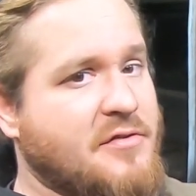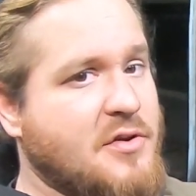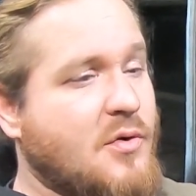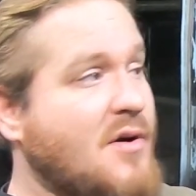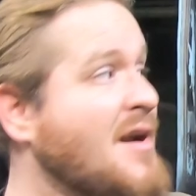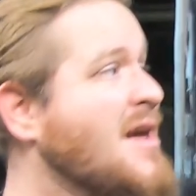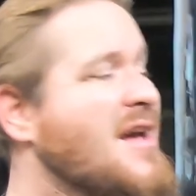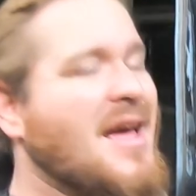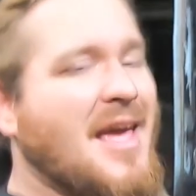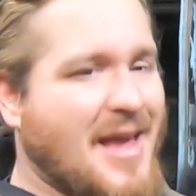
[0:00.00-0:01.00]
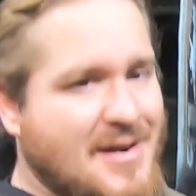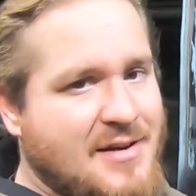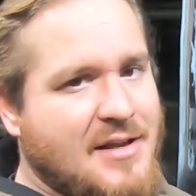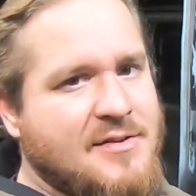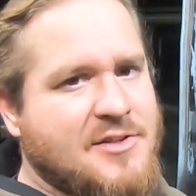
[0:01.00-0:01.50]
of the door and
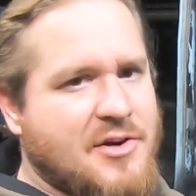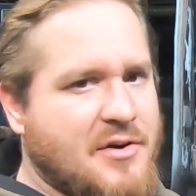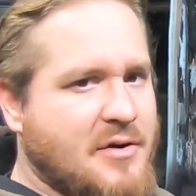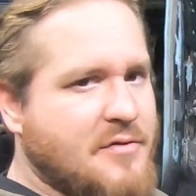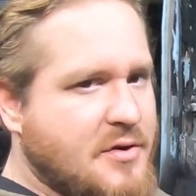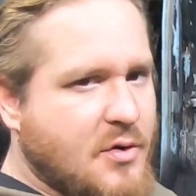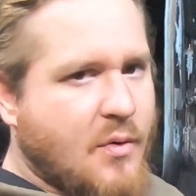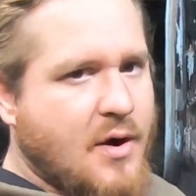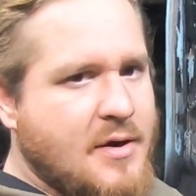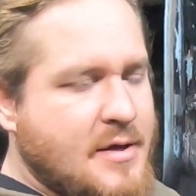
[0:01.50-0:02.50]
interior of the door.